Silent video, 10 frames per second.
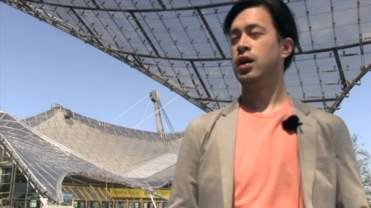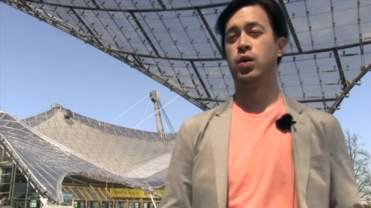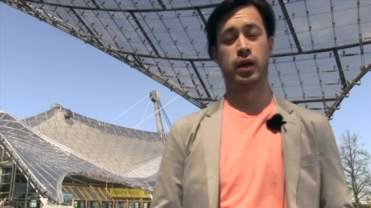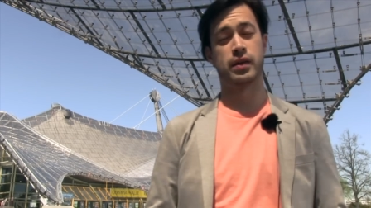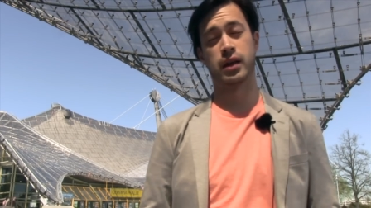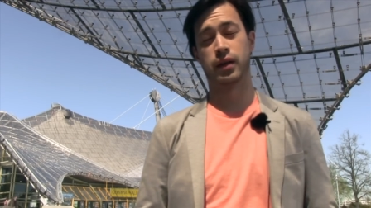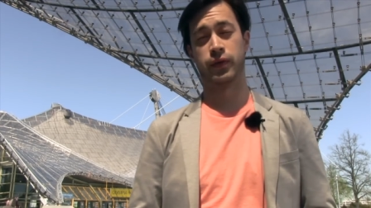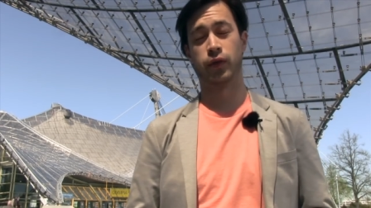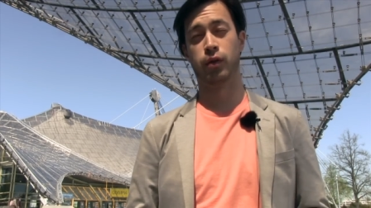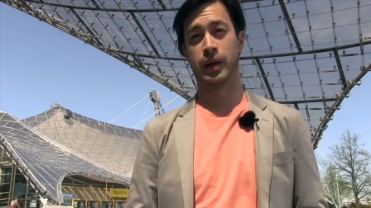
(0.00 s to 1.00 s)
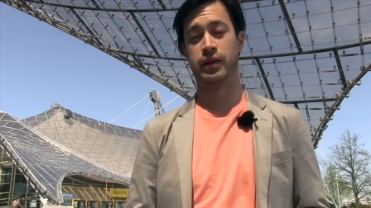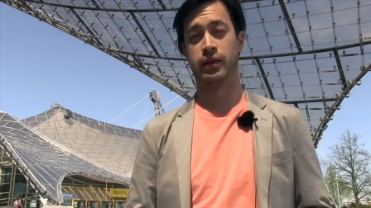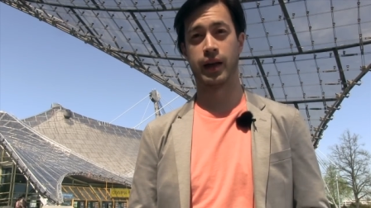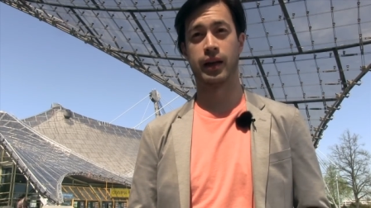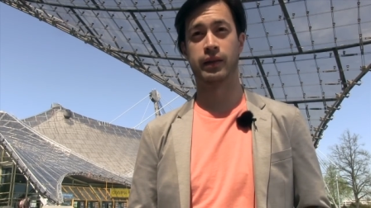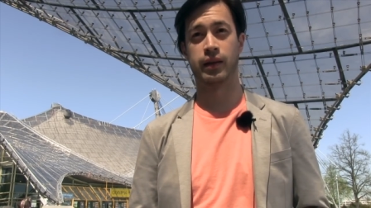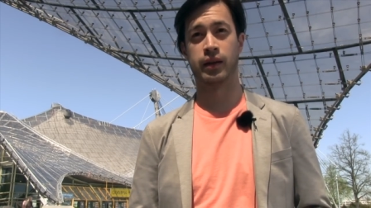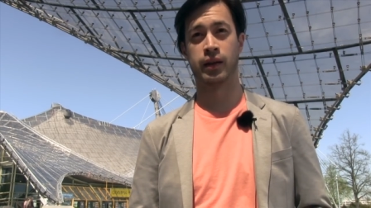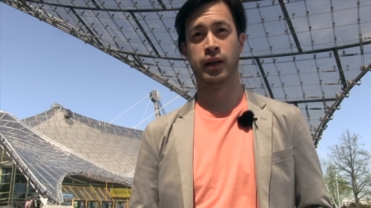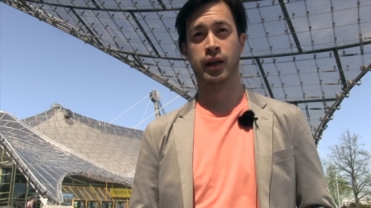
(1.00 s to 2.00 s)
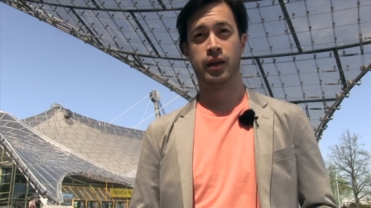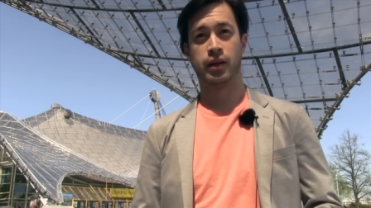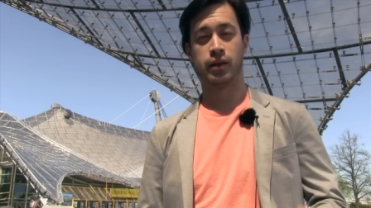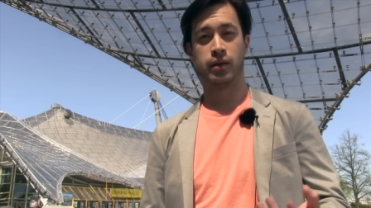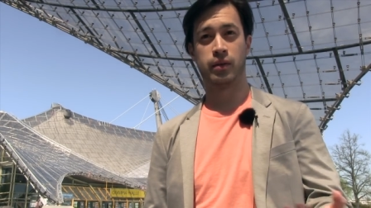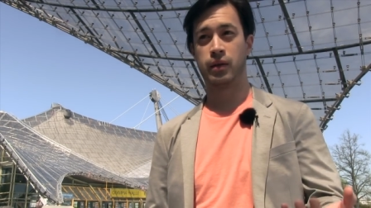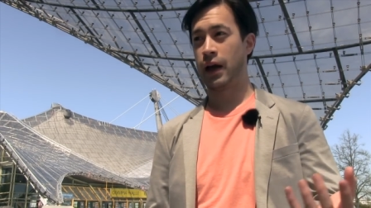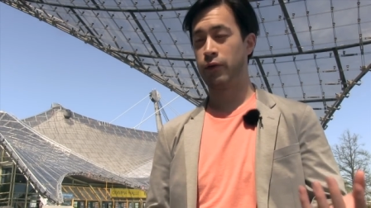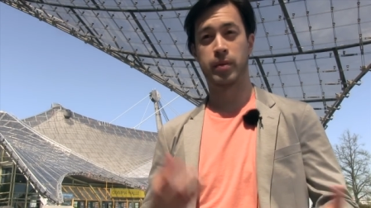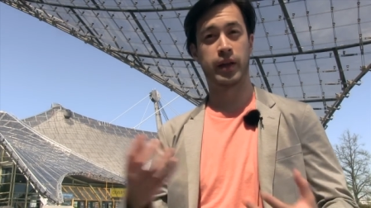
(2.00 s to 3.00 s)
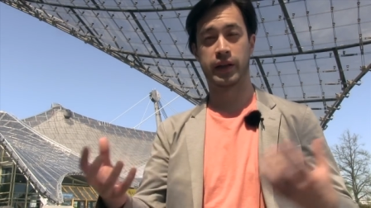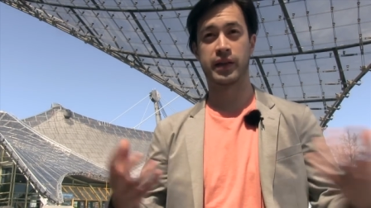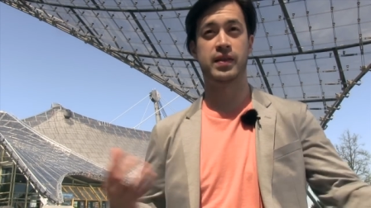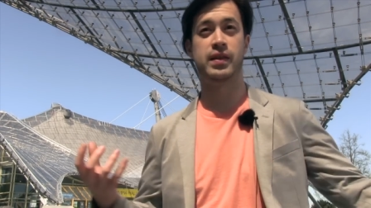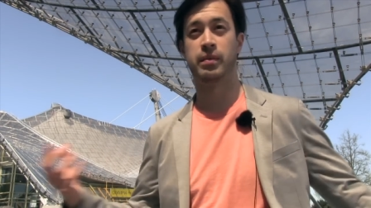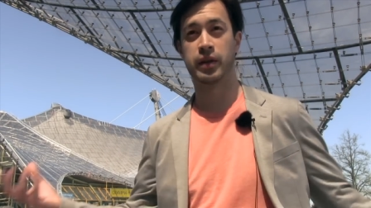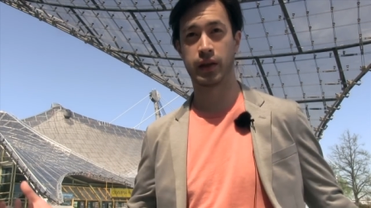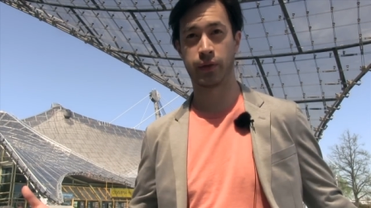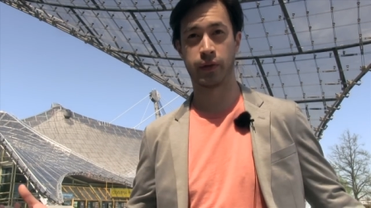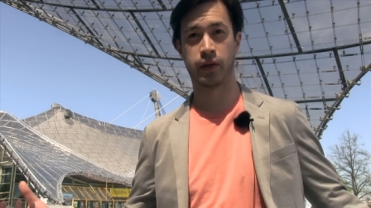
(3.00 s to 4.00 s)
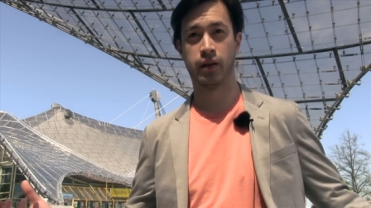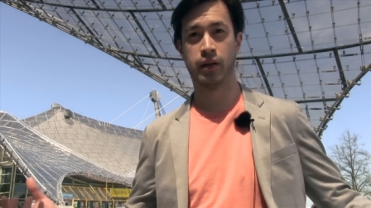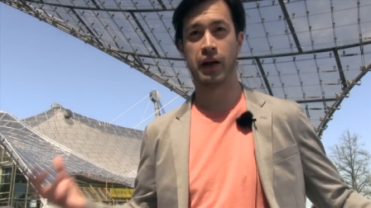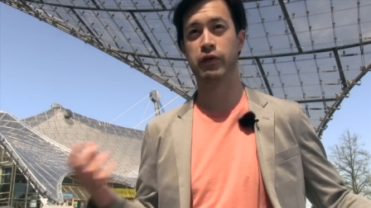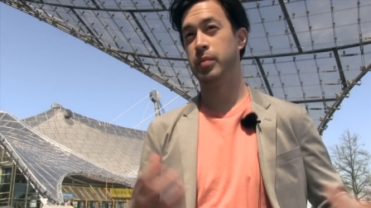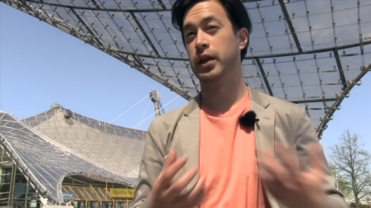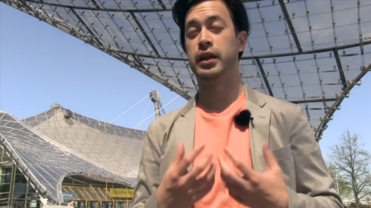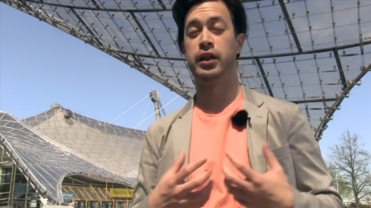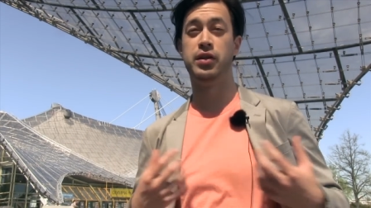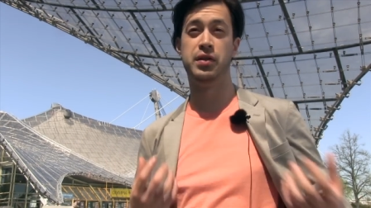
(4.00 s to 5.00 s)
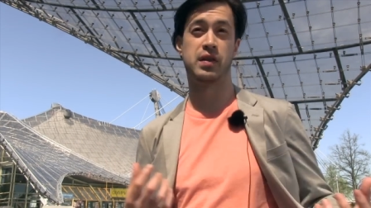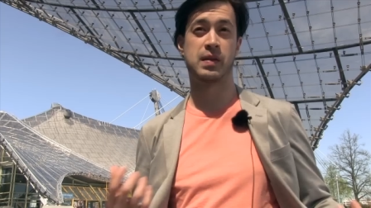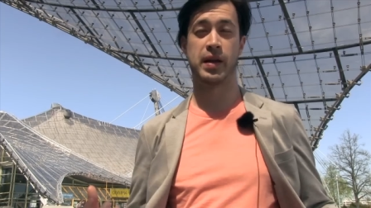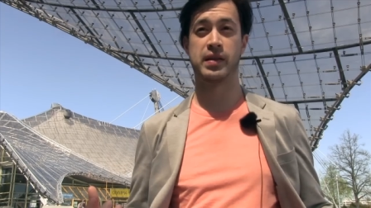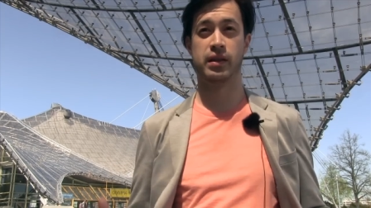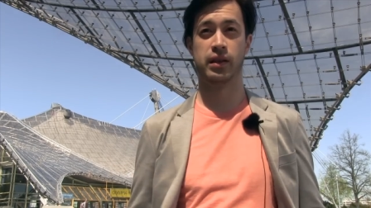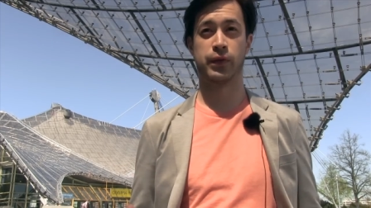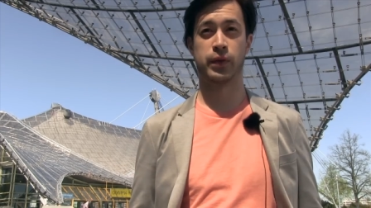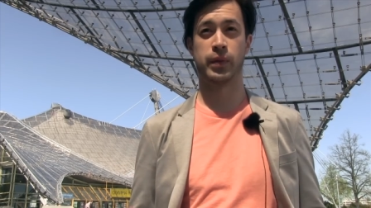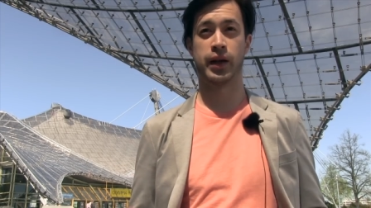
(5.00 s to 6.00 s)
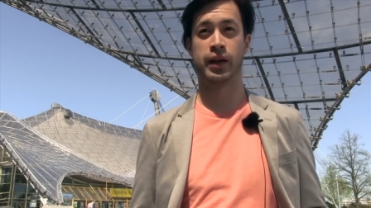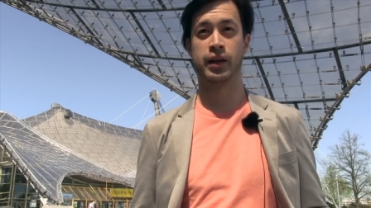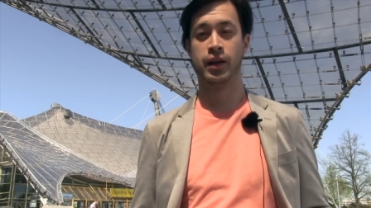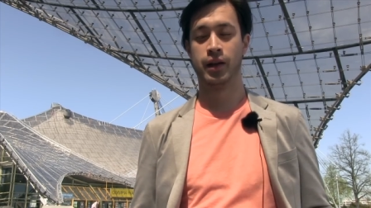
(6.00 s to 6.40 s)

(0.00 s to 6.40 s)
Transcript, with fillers: quality of augmented reality that, you know, everybody can see something different. Everybody can use the space in a different way.